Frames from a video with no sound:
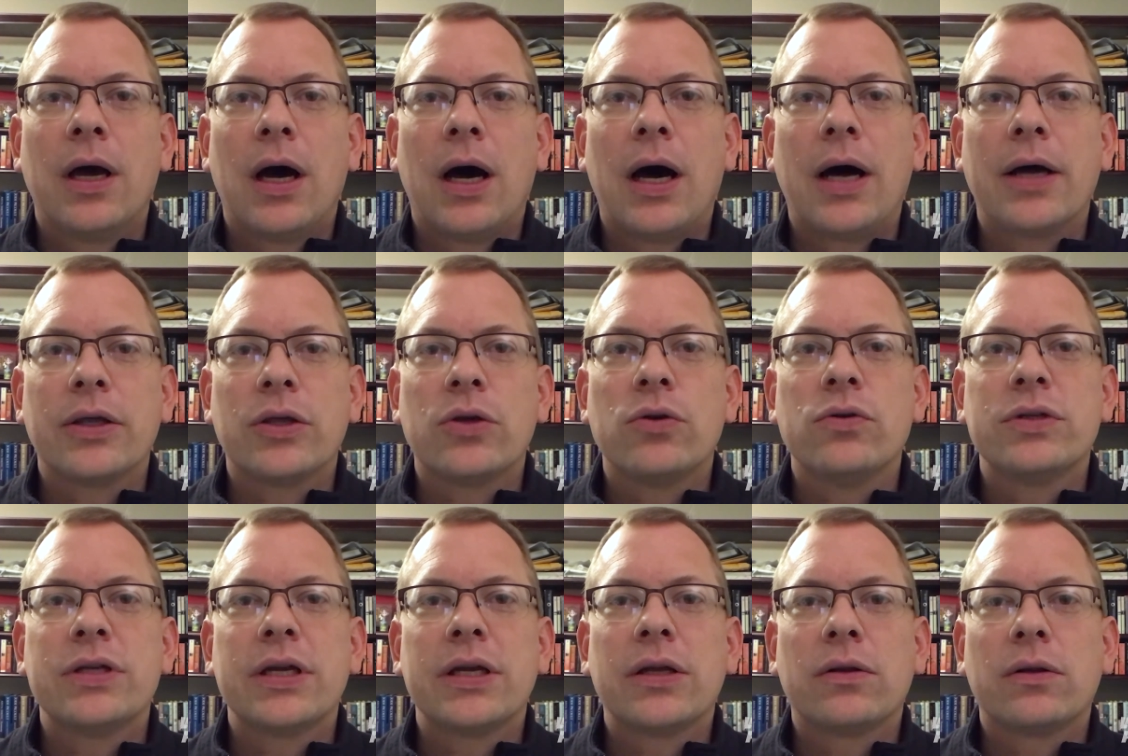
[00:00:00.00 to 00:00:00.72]
Uh,
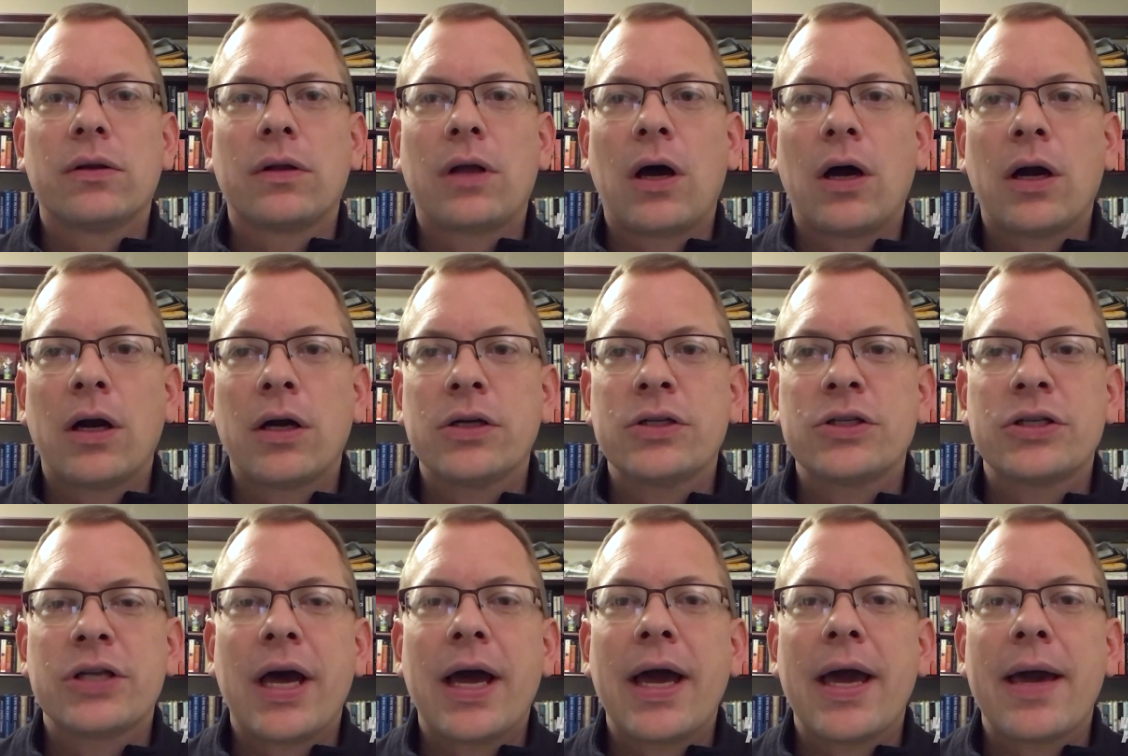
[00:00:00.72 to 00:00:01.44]
using
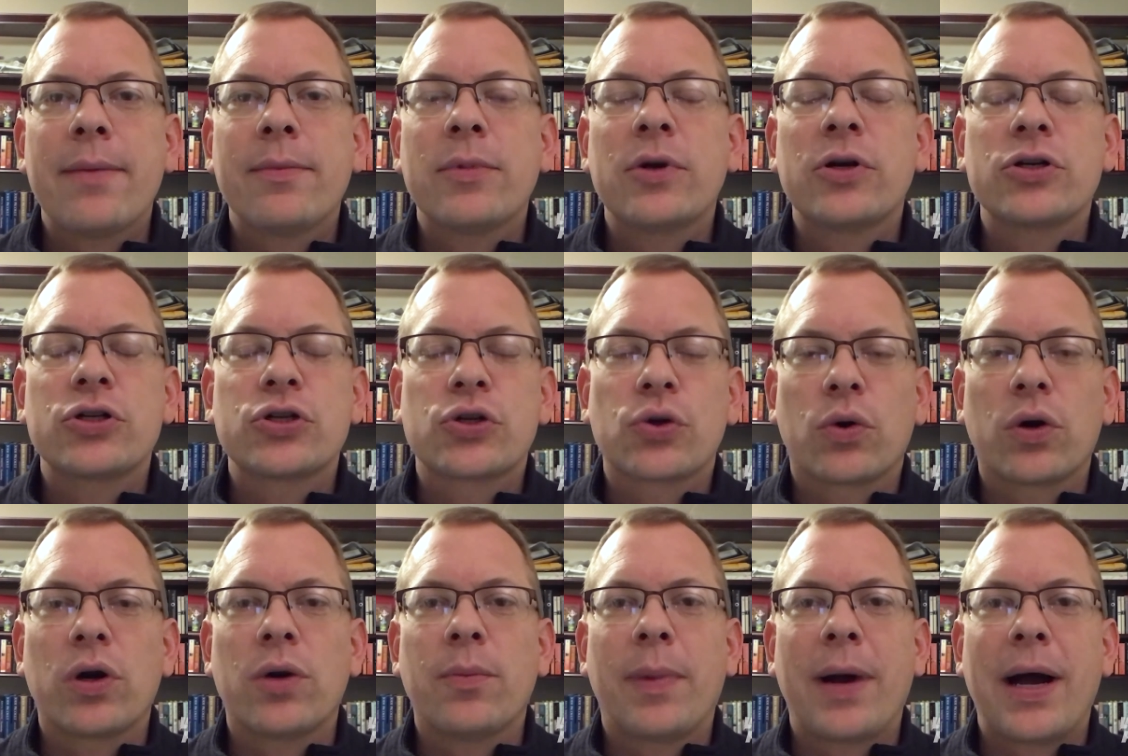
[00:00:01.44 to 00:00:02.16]
large diameter,
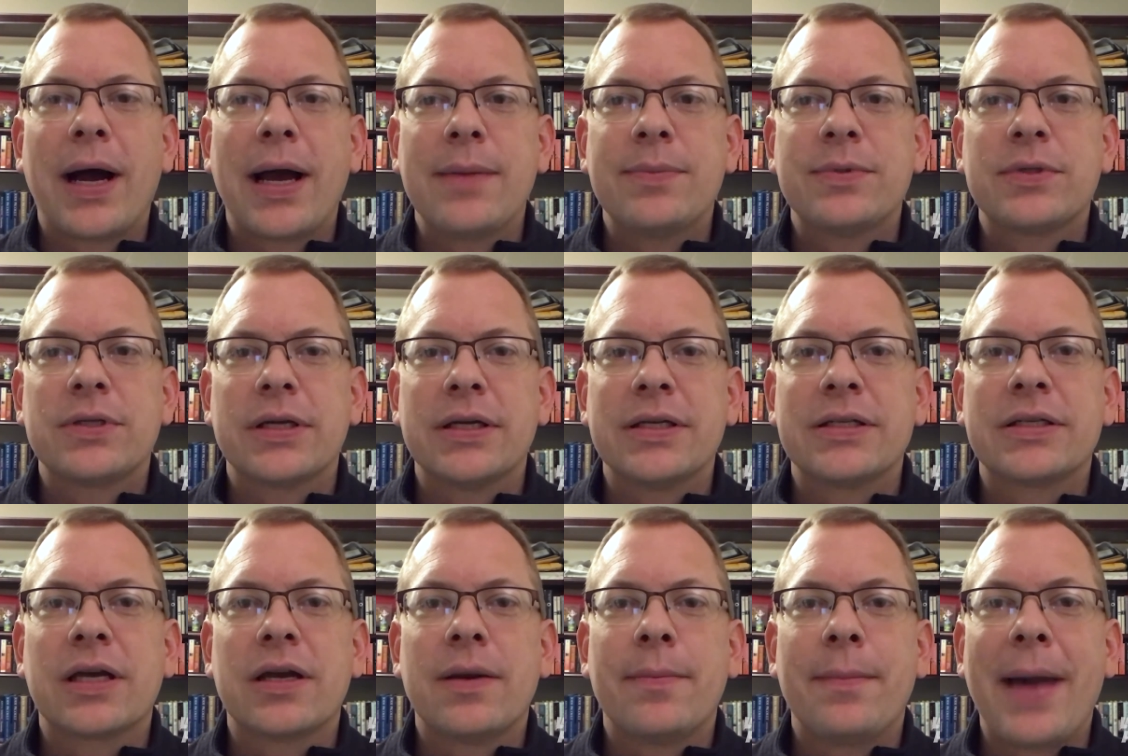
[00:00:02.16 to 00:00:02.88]
shorter pipes
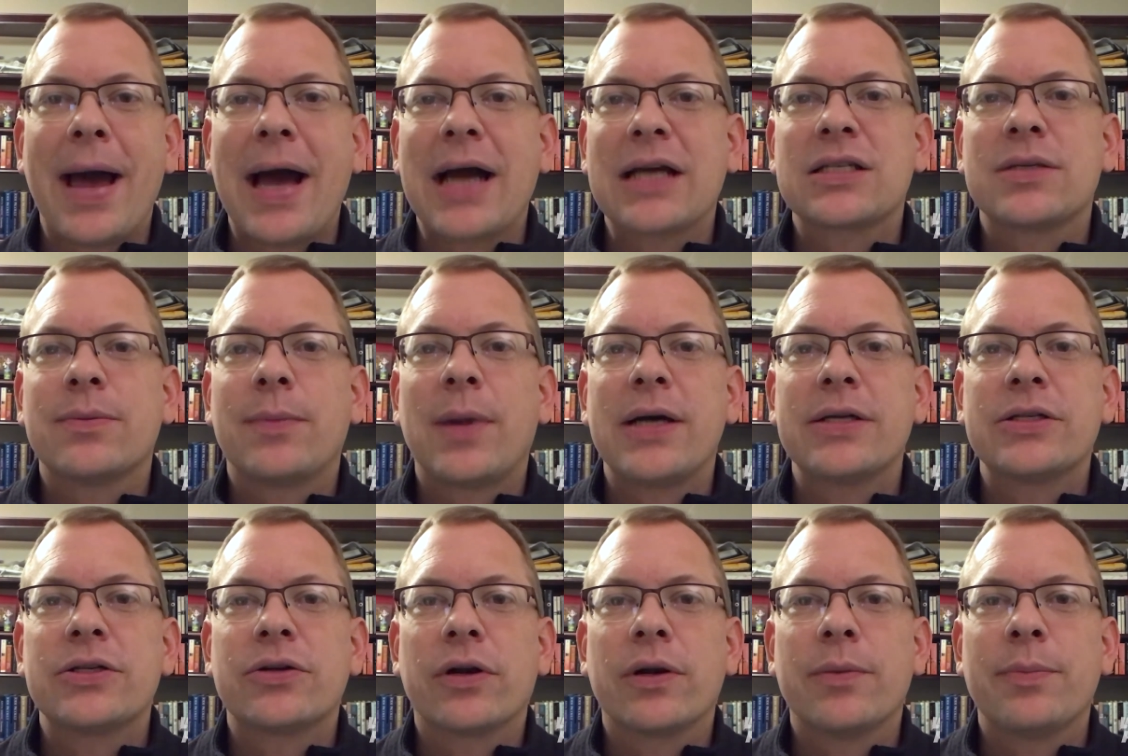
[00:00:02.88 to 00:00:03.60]
is going to
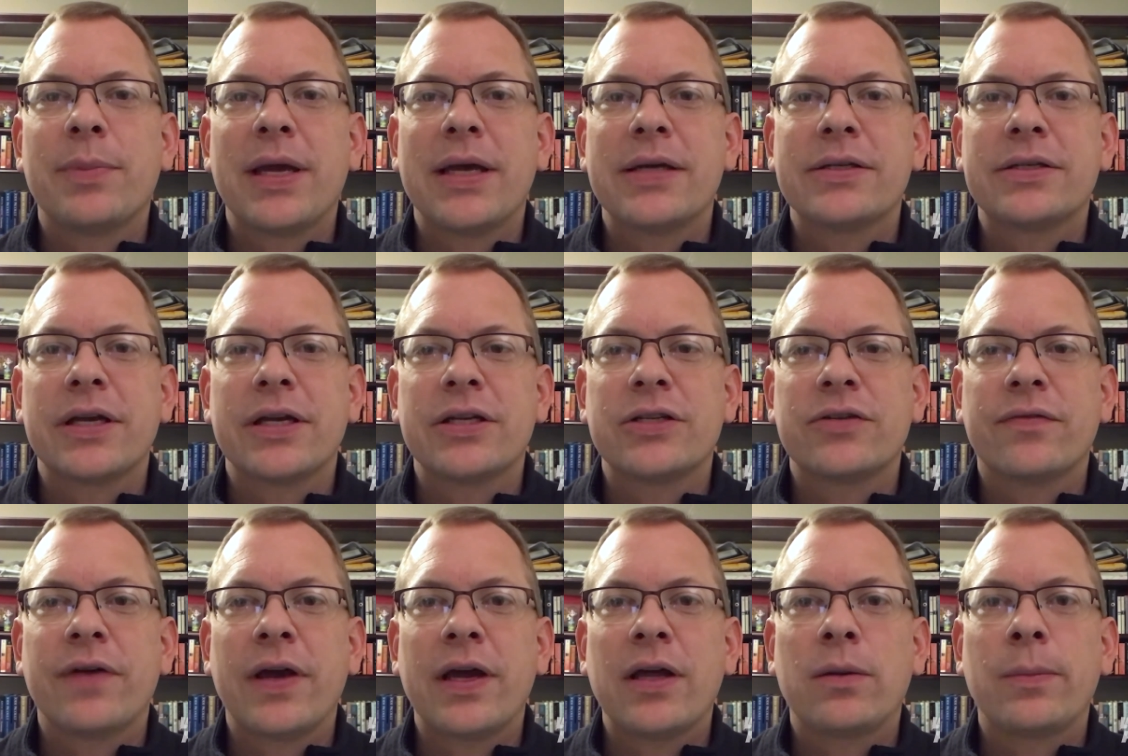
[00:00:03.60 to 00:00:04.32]
maximize your N P S
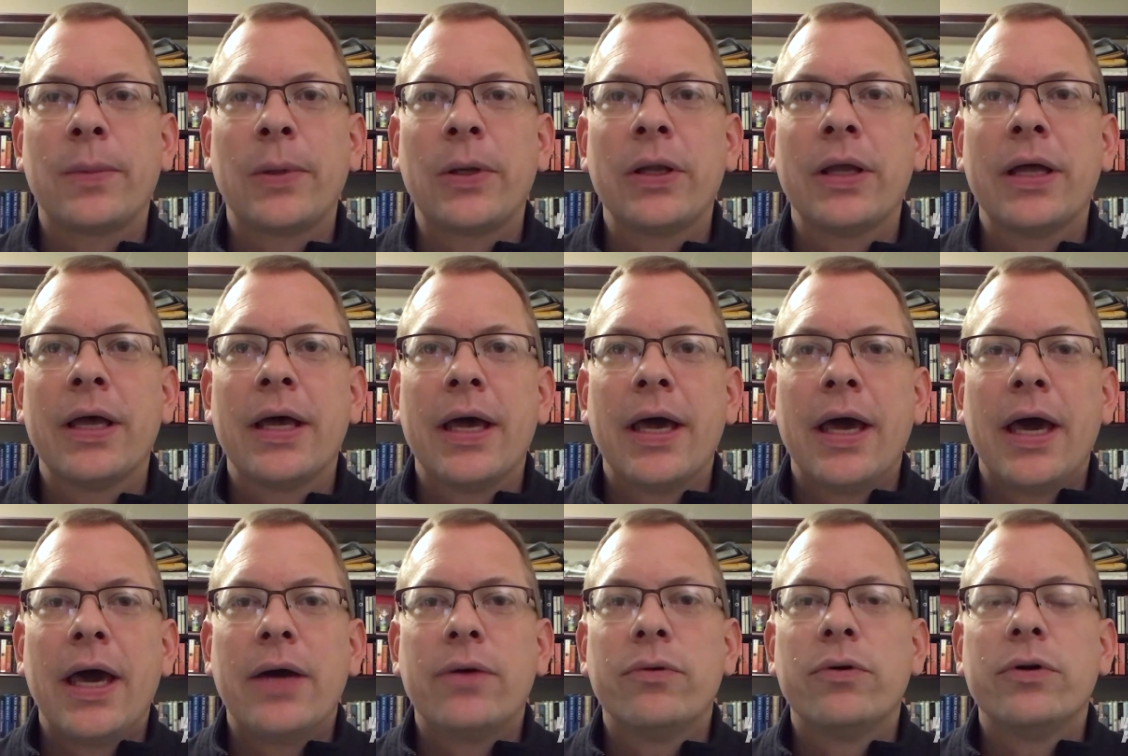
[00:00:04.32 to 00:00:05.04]
H available
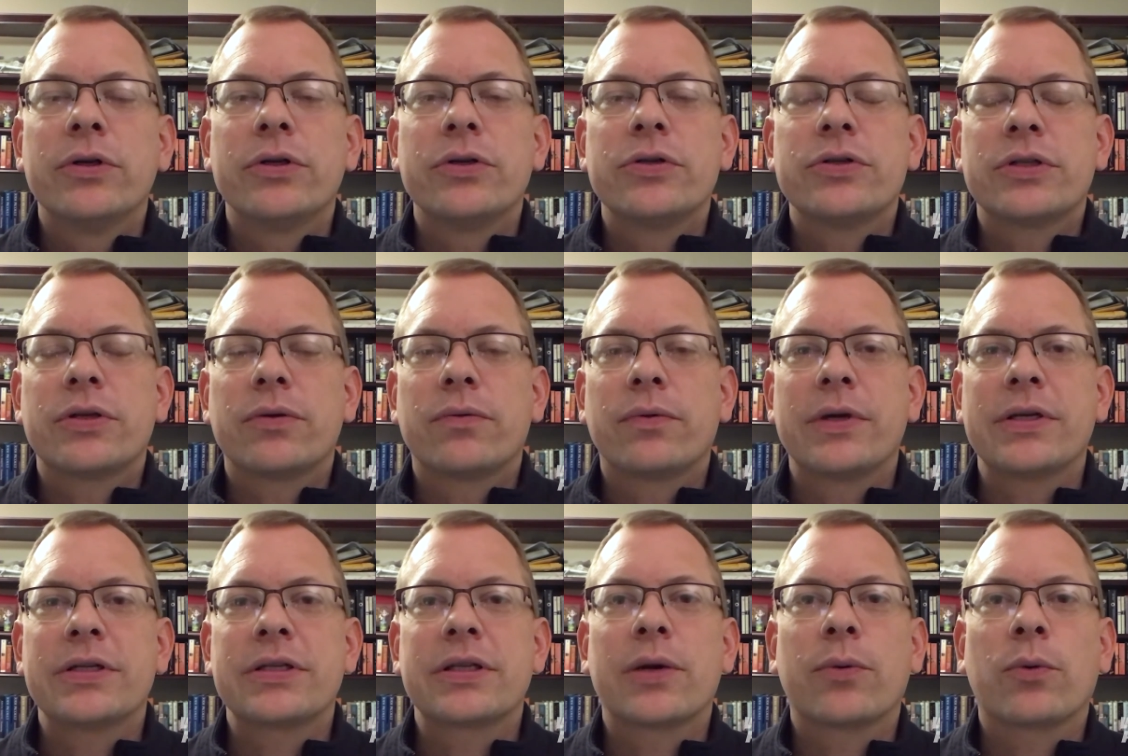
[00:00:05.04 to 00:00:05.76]
and reduce the
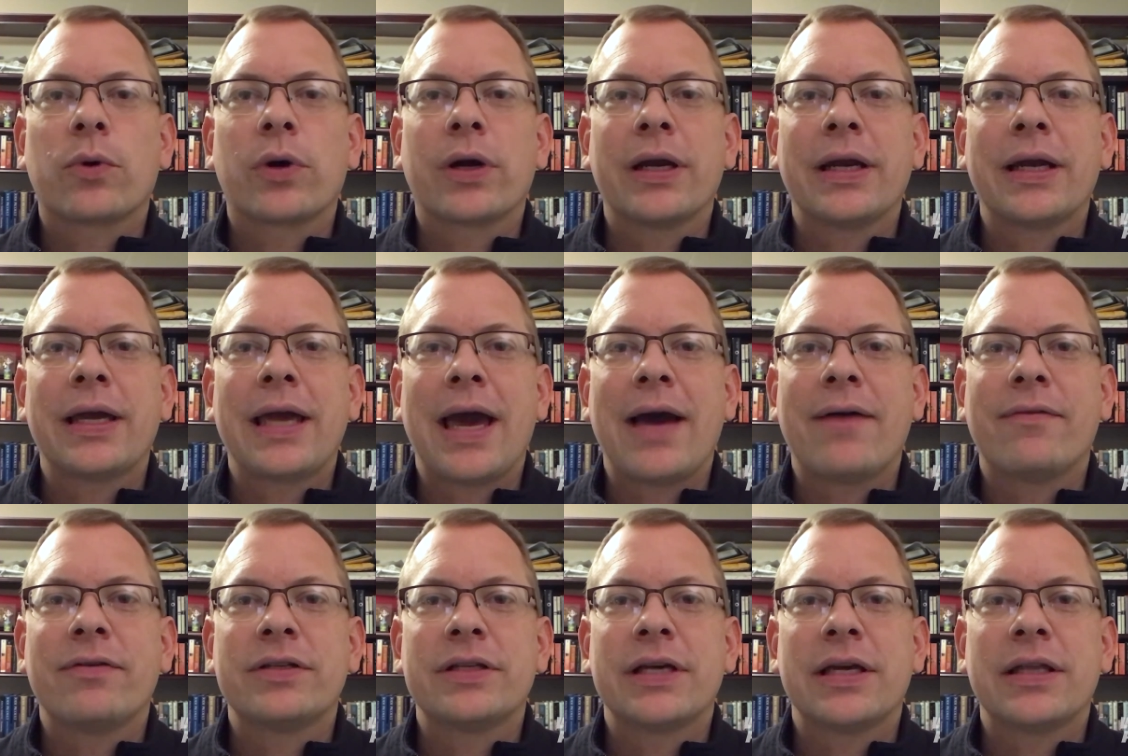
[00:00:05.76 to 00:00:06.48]
risk that we're going to
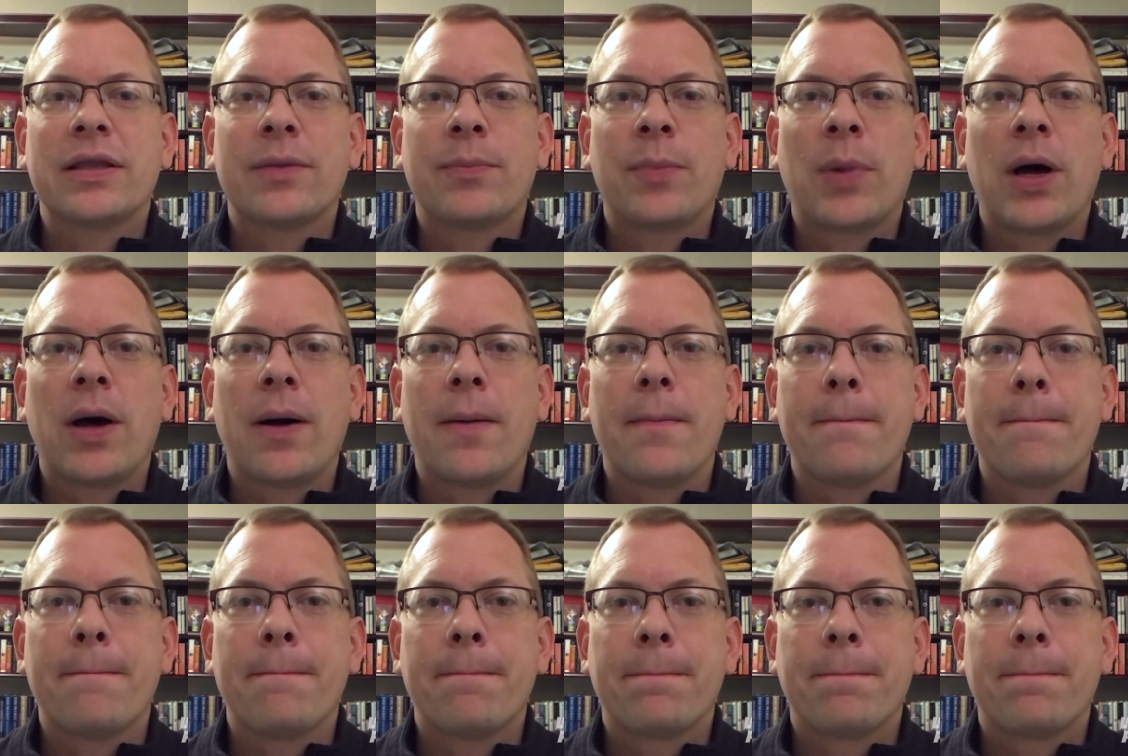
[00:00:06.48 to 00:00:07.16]
cavitate the pump.